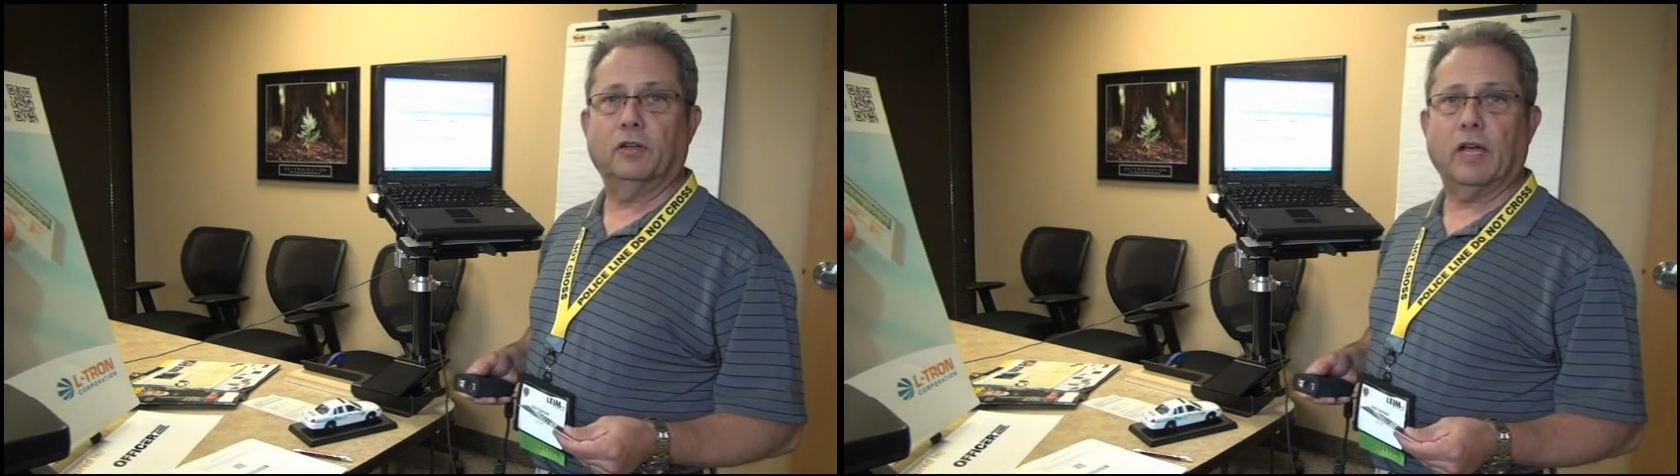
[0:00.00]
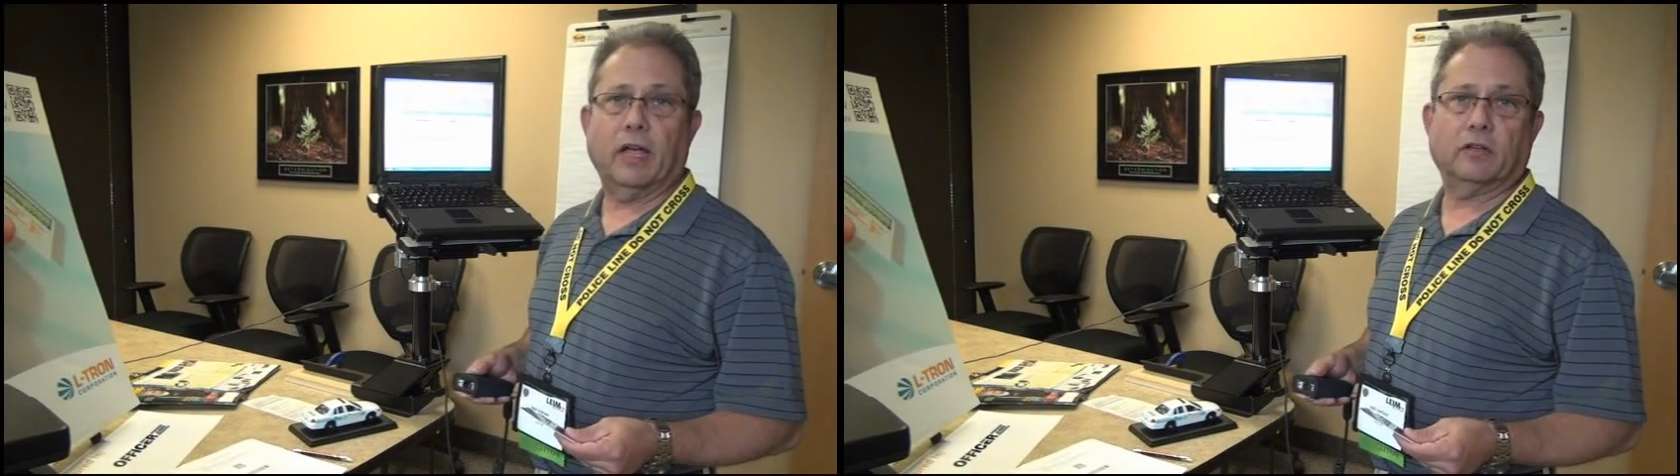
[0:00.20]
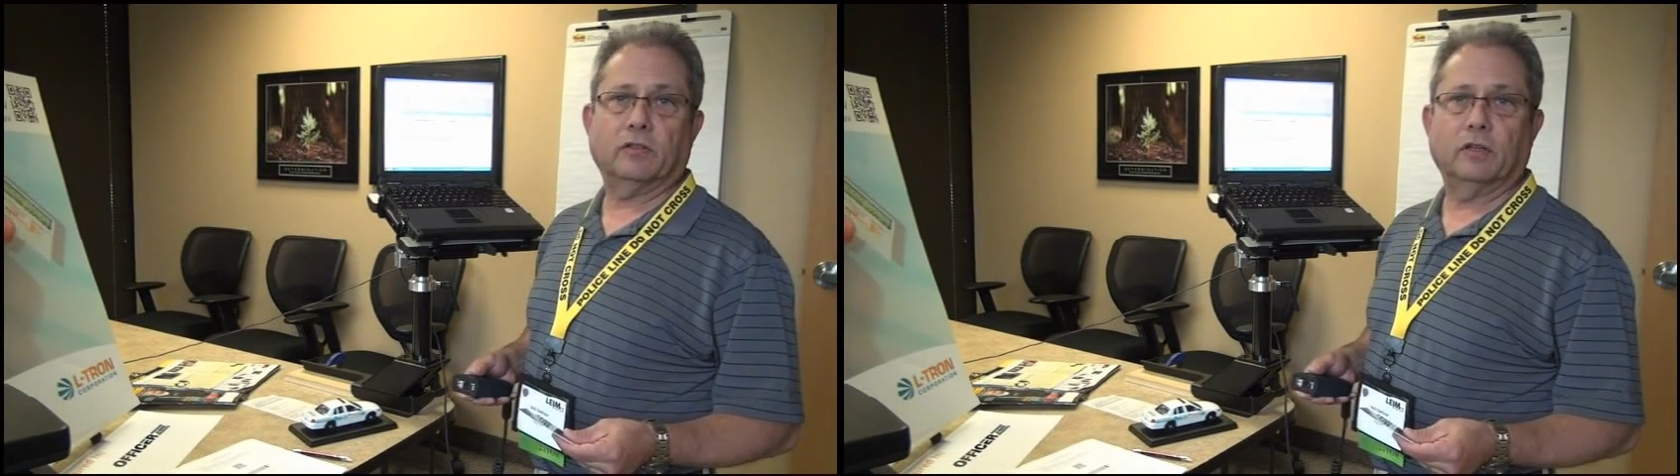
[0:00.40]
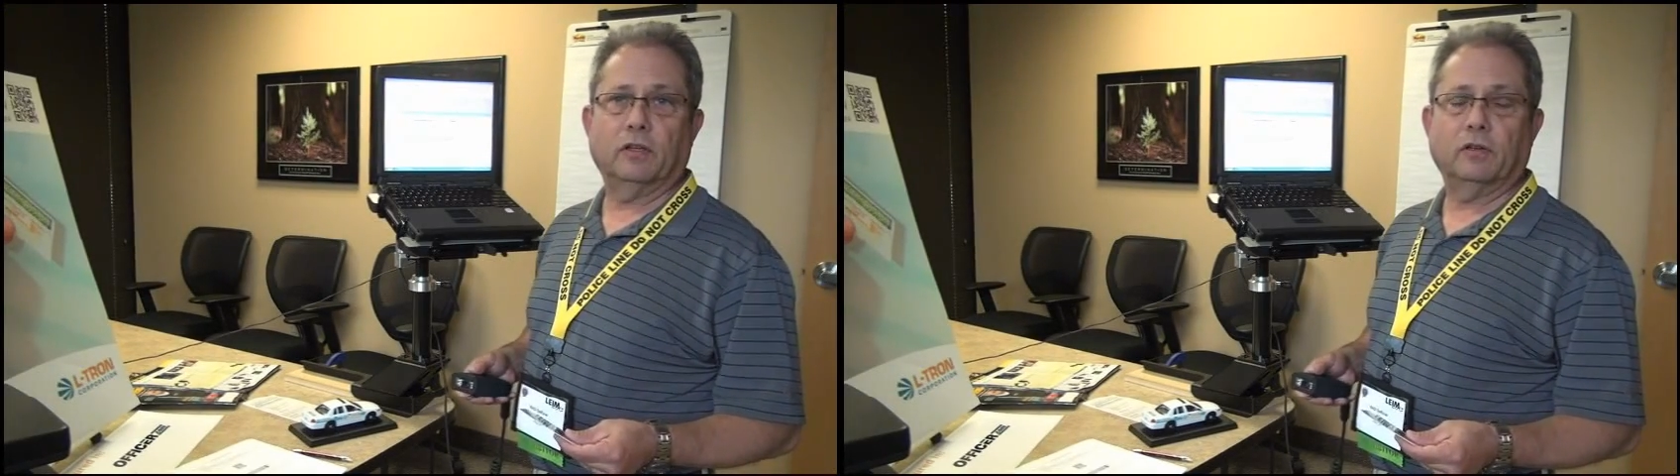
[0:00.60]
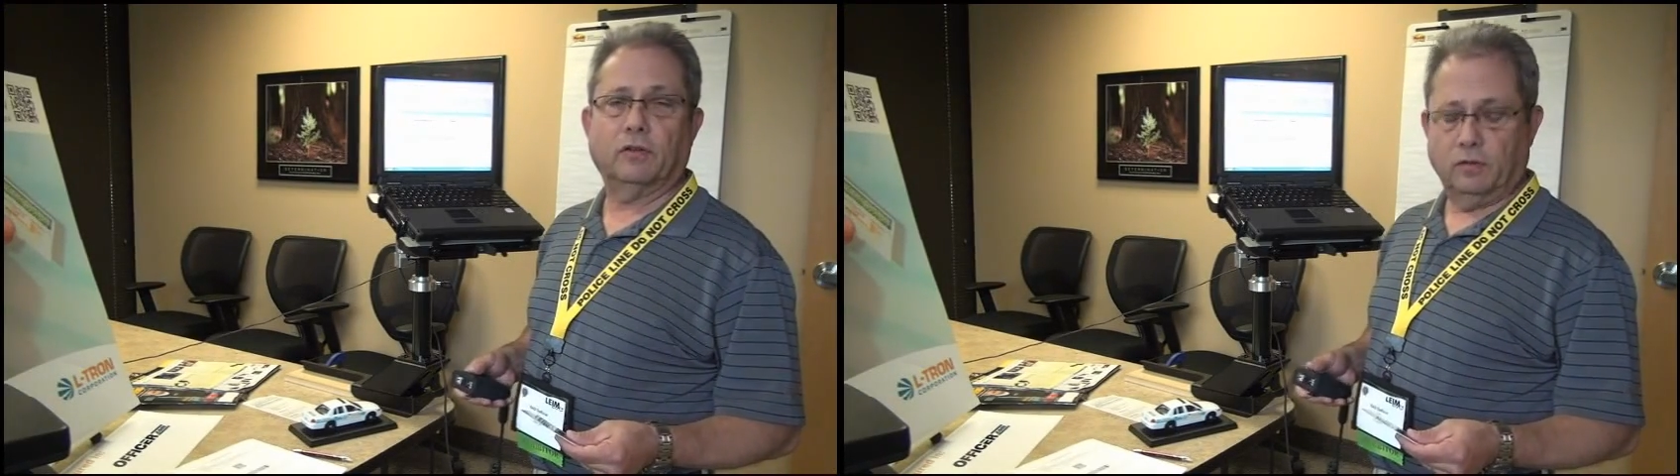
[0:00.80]
or
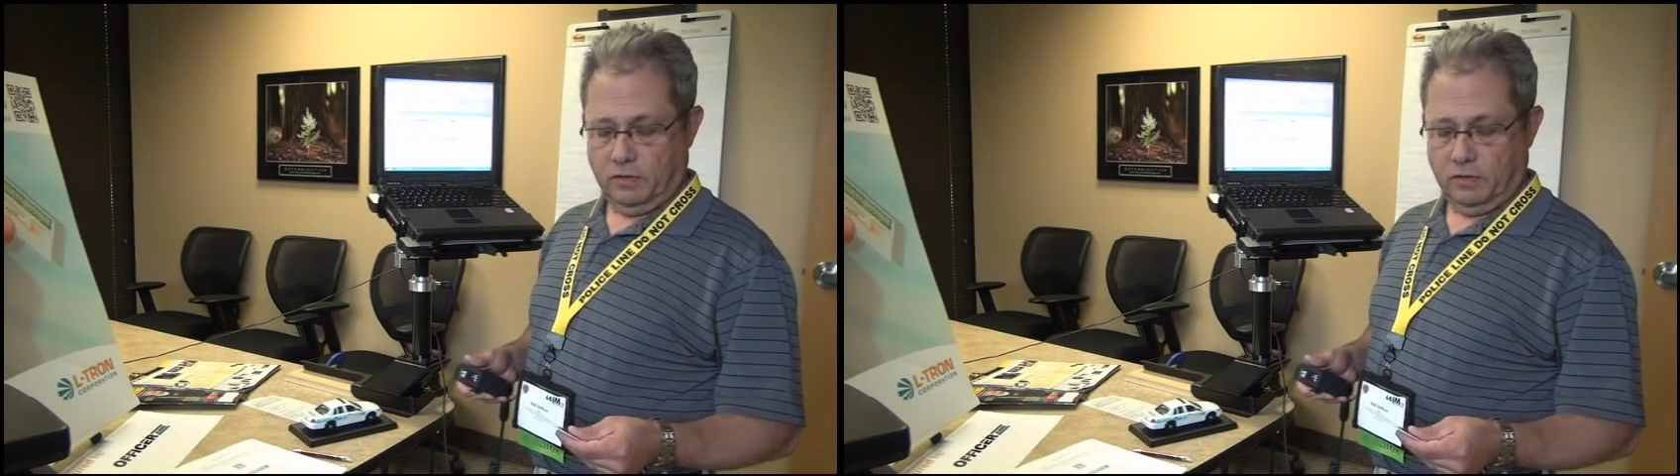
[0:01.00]
accident,